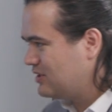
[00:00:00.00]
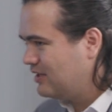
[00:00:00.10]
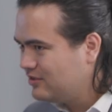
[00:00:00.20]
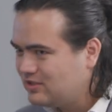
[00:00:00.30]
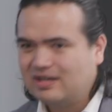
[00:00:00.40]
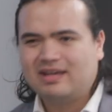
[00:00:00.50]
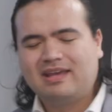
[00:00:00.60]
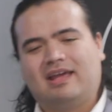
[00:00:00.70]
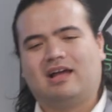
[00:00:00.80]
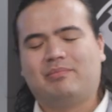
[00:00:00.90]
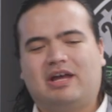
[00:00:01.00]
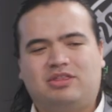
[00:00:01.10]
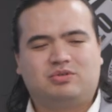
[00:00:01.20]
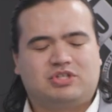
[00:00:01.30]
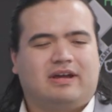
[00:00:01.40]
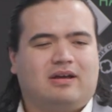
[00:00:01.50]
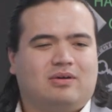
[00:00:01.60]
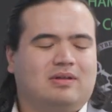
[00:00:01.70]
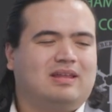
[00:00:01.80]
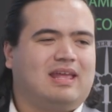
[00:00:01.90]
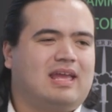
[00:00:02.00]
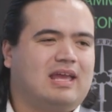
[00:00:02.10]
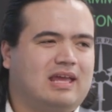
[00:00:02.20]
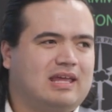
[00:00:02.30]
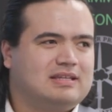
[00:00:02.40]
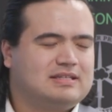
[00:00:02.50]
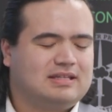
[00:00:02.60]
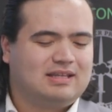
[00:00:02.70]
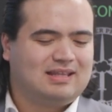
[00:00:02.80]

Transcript: scholars, Matthew Chow and,